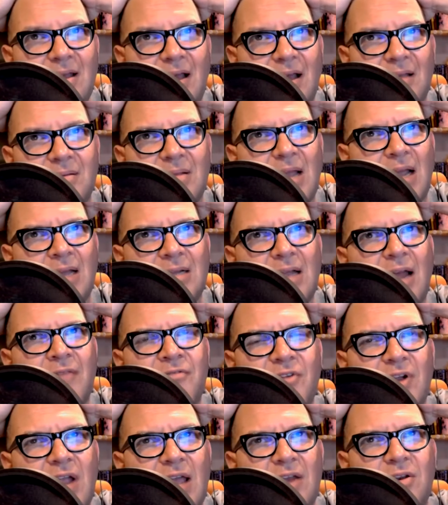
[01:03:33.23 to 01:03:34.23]
Okay, I, I, I,
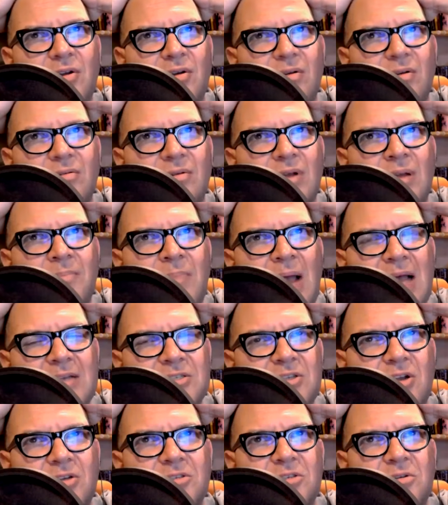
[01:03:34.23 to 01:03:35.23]
forget who it
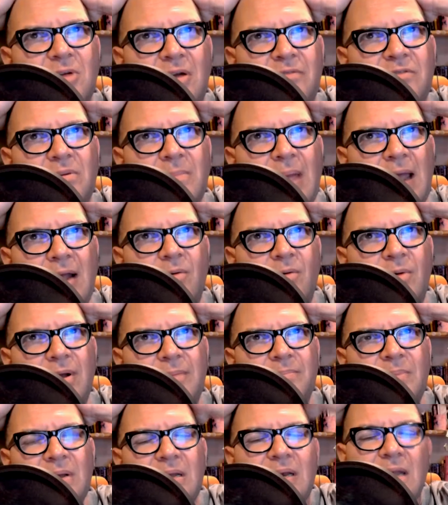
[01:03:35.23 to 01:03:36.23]
passed on to after Matt quit,
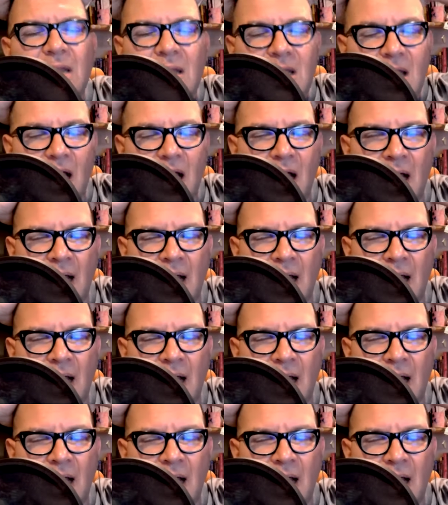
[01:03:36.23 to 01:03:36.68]
but right.